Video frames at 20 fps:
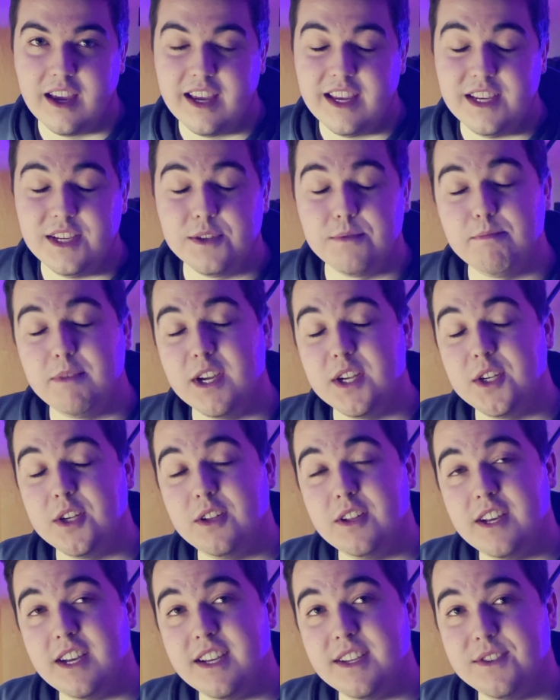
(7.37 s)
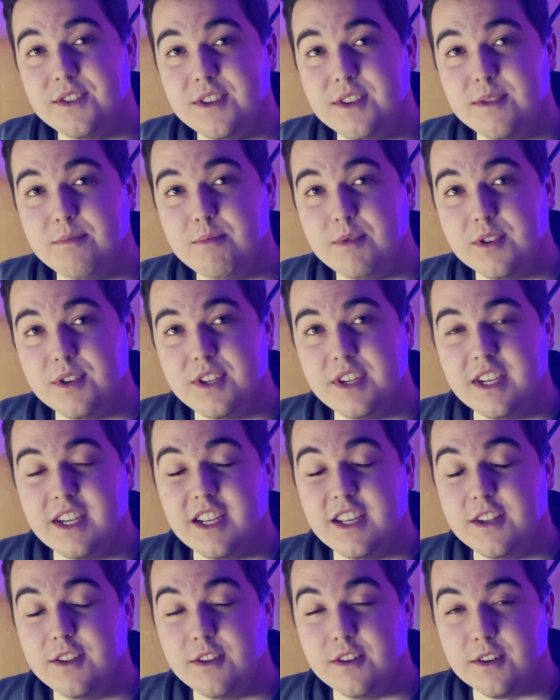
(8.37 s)
He specializes
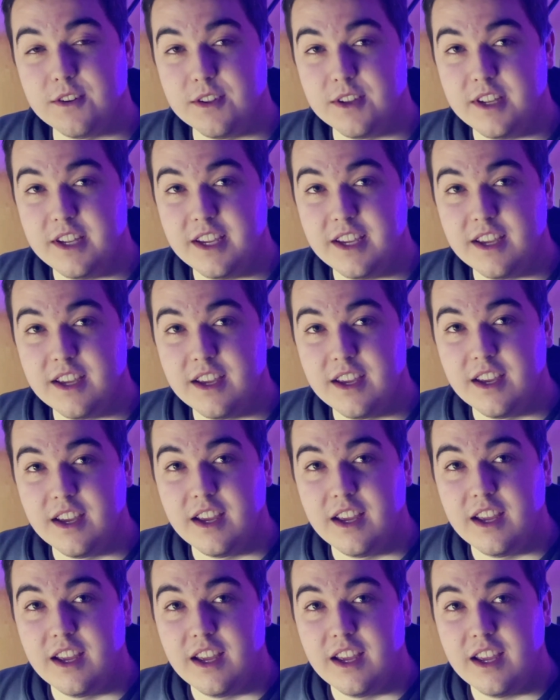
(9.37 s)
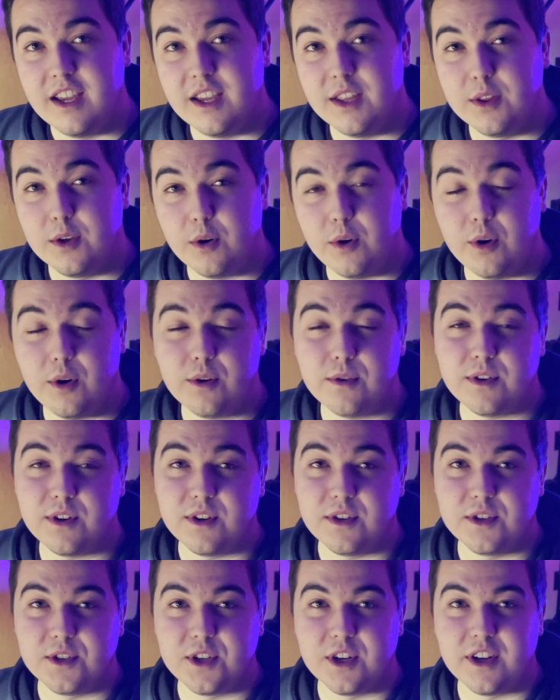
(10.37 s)
particularly in the
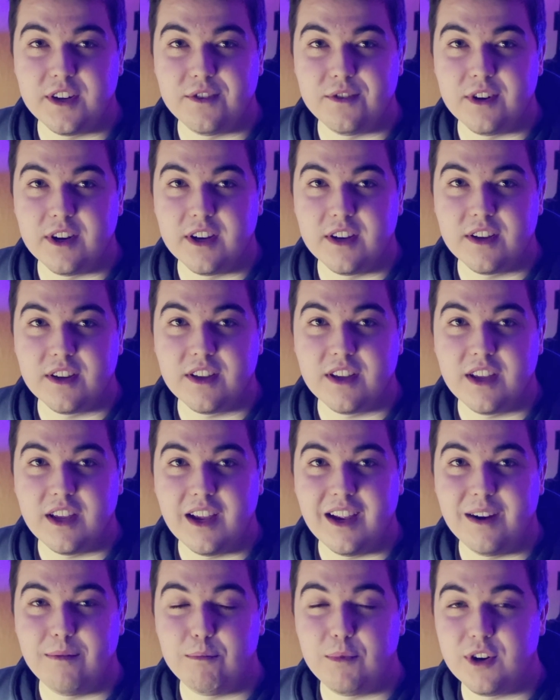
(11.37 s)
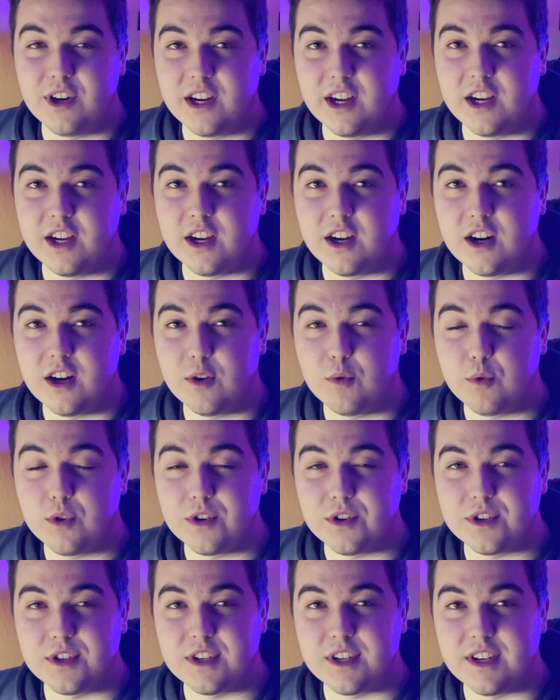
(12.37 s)
horror genre and bringing our
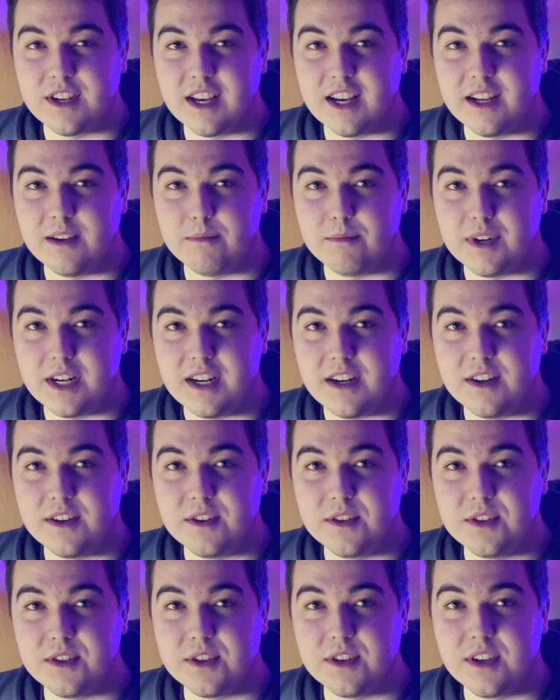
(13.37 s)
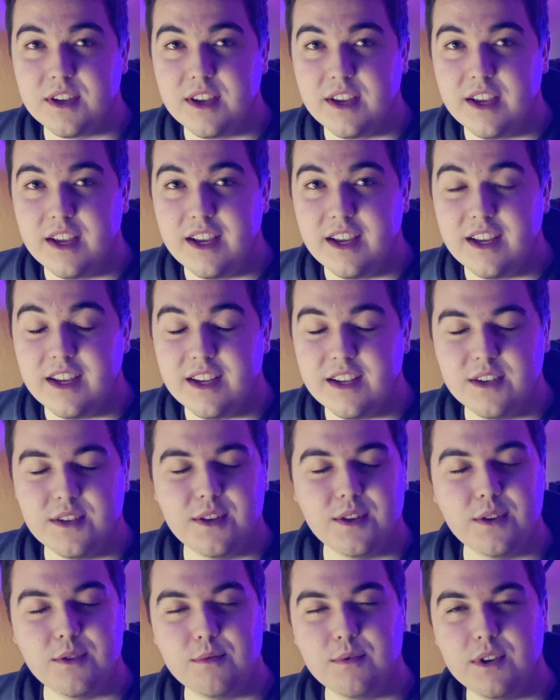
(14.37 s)
worst nightmares
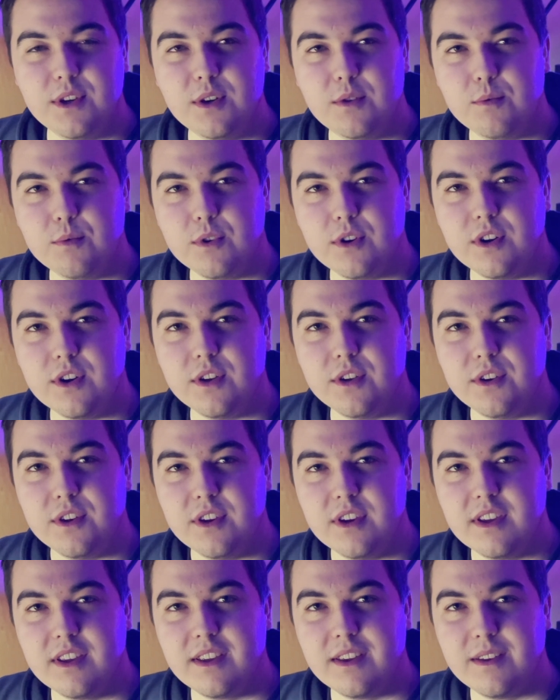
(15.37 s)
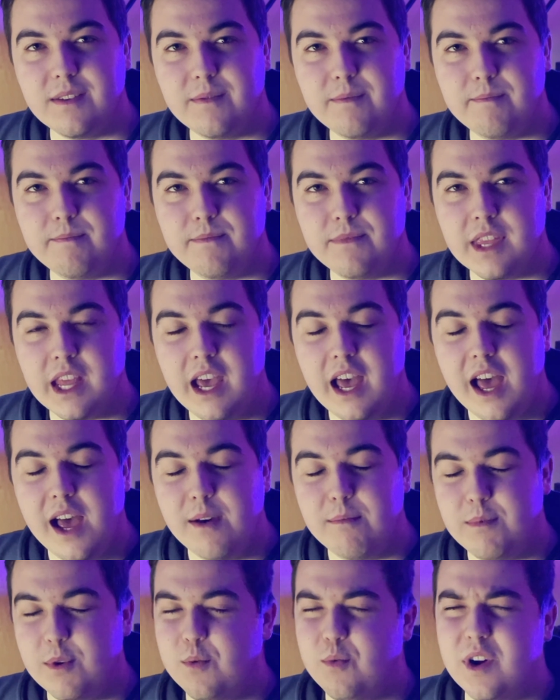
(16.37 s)
into the real world.
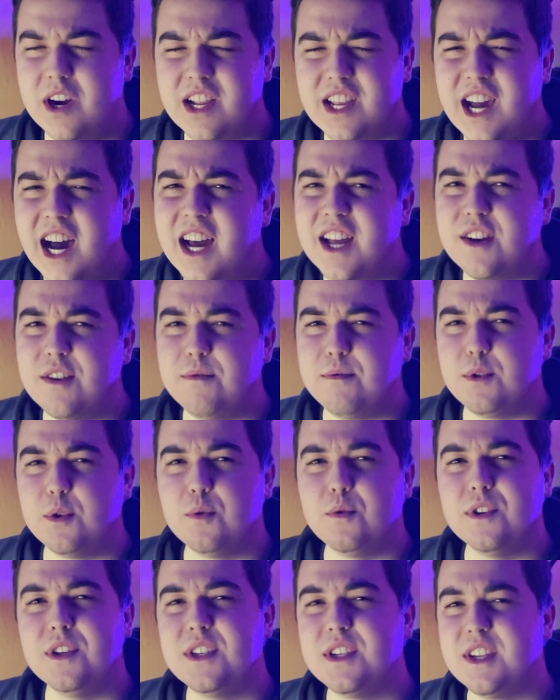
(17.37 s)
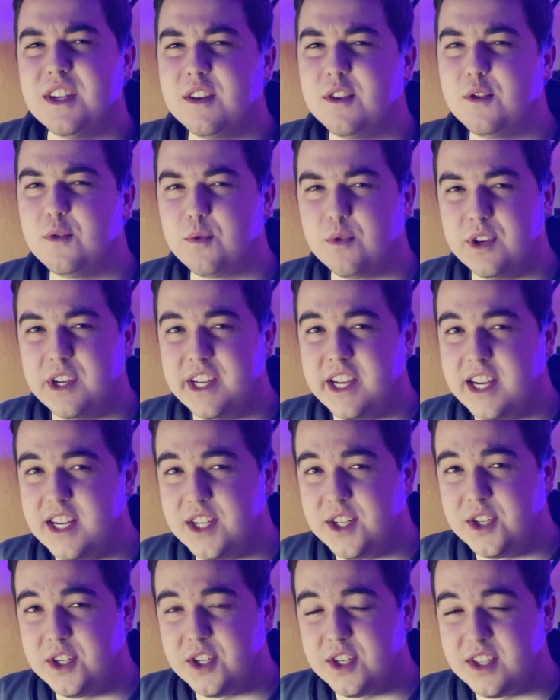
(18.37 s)
But what kind of twisted
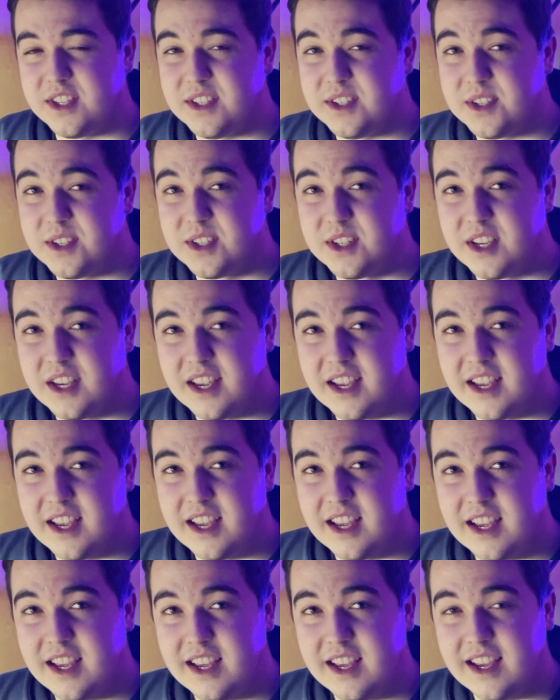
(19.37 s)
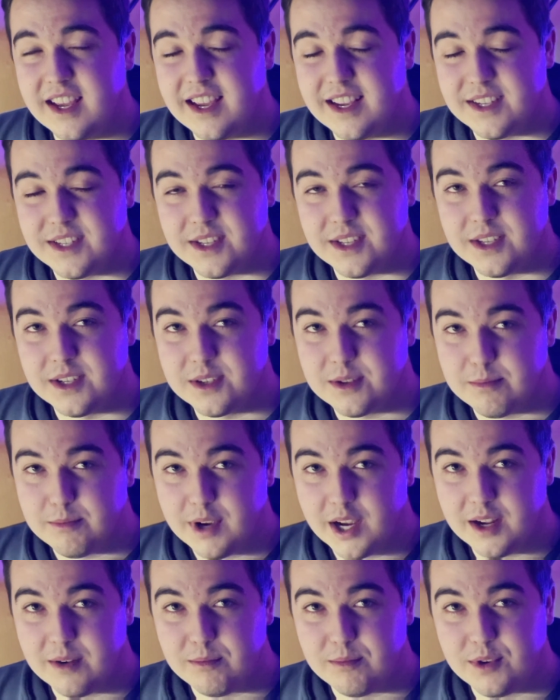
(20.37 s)
creations has this
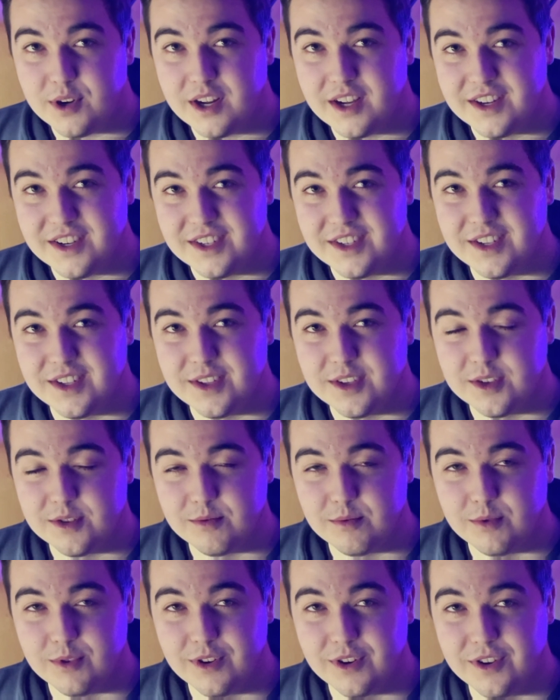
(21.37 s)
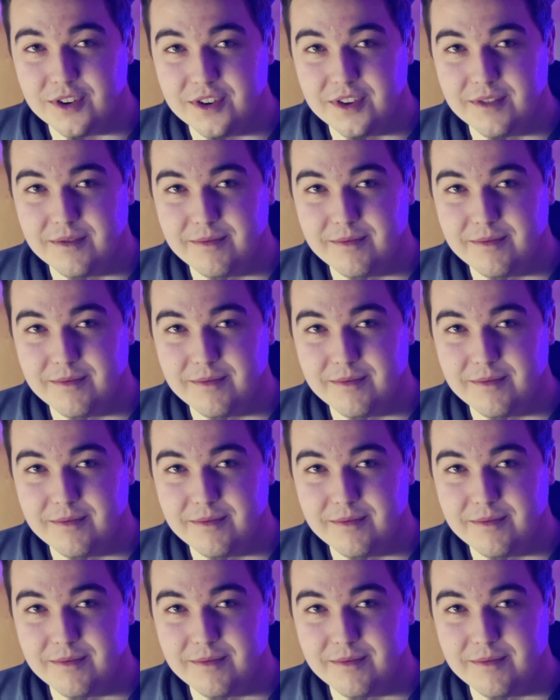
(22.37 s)
man brought into this world?